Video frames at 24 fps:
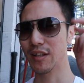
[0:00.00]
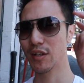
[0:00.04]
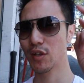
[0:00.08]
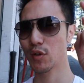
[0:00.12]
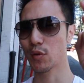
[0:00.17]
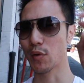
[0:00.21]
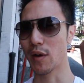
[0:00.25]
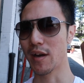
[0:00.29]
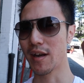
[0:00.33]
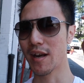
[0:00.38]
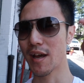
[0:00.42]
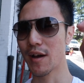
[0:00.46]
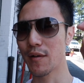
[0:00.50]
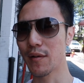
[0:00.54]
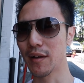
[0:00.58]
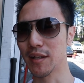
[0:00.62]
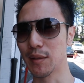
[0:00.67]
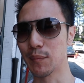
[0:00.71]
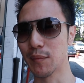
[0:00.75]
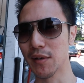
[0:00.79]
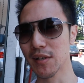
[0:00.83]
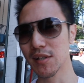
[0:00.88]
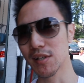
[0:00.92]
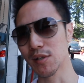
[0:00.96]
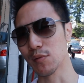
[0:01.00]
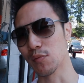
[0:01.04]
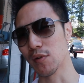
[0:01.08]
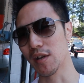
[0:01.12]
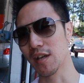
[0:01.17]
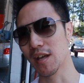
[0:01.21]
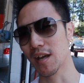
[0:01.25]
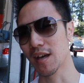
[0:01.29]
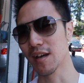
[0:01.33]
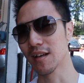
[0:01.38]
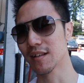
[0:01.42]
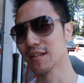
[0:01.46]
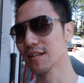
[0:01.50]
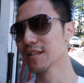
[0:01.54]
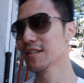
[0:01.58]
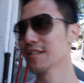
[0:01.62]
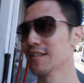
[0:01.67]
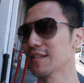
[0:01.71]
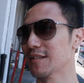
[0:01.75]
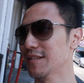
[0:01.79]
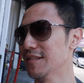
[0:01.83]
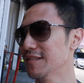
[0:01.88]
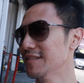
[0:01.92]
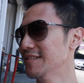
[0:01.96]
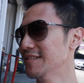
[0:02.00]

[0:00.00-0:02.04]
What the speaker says: straightened out as much as we can. So.